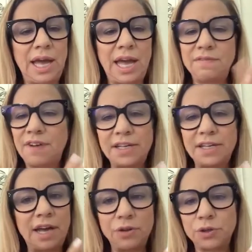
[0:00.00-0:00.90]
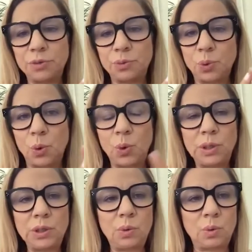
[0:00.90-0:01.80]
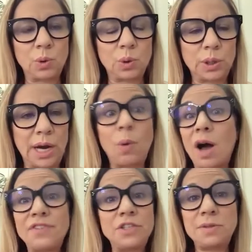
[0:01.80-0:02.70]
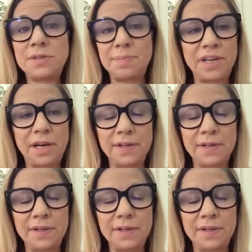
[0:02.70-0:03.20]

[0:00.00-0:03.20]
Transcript: and find another role or go off and do something